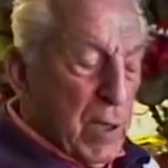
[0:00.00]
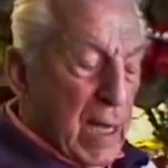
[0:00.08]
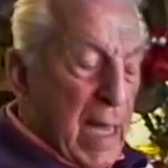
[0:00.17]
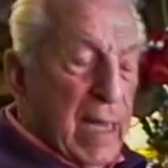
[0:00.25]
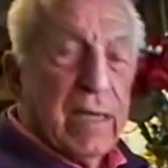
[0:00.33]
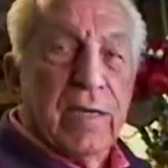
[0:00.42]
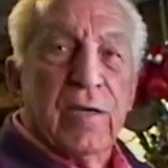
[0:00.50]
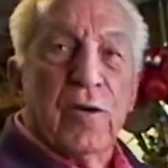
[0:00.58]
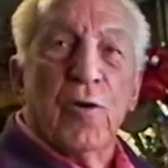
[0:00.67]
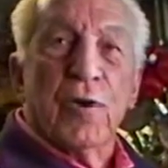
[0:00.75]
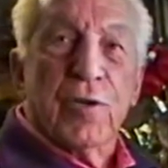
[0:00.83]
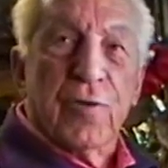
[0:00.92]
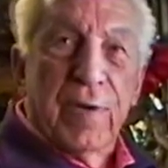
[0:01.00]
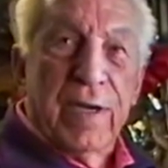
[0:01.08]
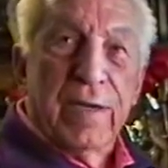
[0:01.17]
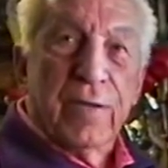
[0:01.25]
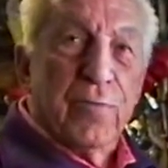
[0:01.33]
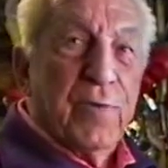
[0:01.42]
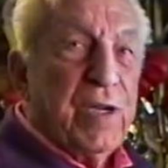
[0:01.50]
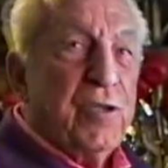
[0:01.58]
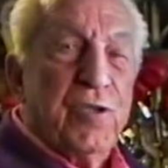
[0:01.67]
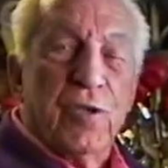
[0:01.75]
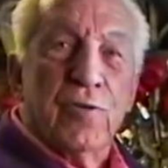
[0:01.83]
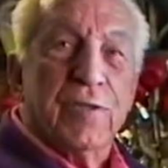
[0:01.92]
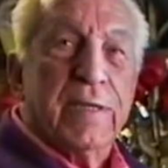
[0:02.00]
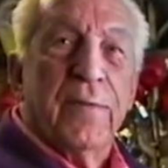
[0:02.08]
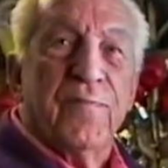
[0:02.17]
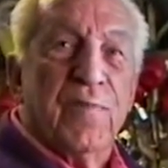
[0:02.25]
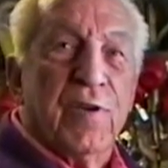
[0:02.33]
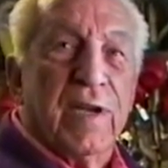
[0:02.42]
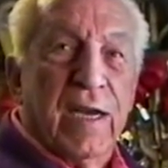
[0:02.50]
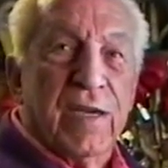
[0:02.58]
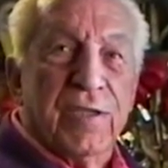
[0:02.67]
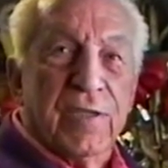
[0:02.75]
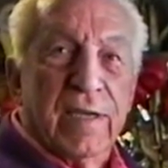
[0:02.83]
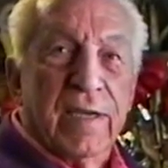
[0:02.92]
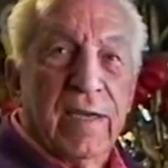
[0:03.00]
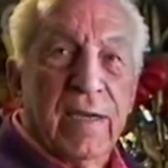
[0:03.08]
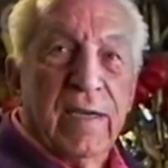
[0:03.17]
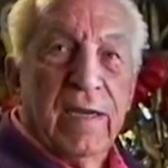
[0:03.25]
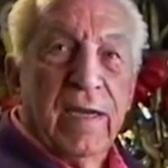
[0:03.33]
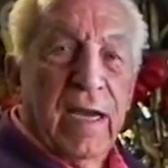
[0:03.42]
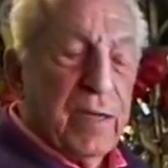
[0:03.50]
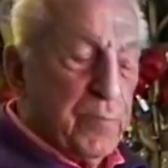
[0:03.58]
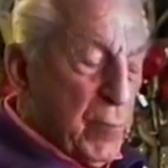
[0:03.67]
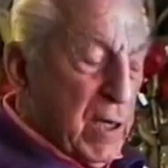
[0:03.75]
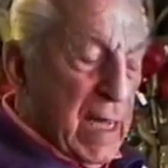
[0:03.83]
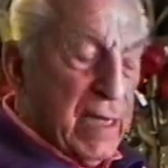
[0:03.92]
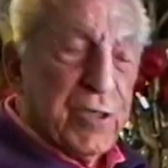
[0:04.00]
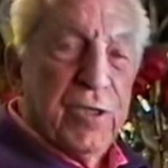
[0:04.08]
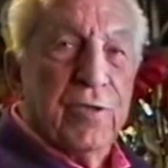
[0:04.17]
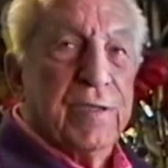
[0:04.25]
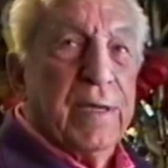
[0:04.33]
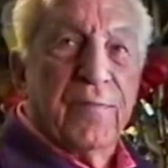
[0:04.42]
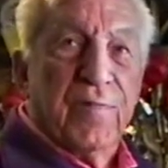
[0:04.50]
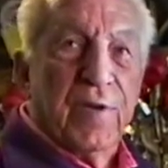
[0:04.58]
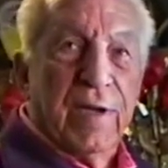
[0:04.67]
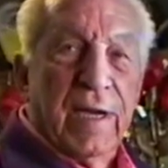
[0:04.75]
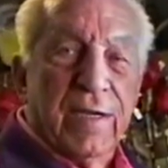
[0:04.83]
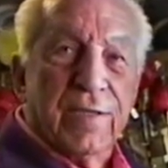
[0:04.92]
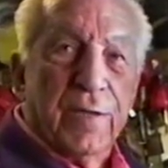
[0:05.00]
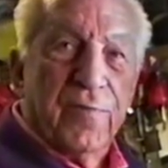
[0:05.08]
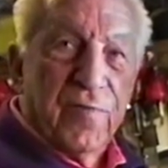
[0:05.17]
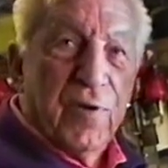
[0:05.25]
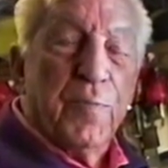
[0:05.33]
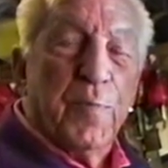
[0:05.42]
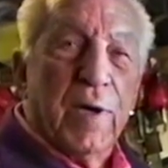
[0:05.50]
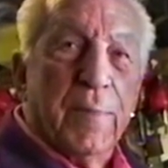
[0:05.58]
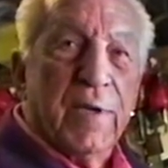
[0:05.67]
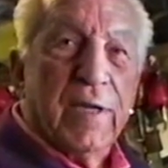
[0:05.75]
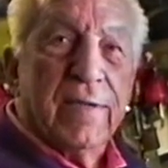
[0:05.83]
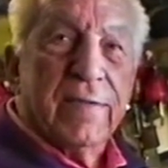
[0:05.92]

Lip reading: Black or green. Green shows up very nicely, and black shows up very nicely, very prominent.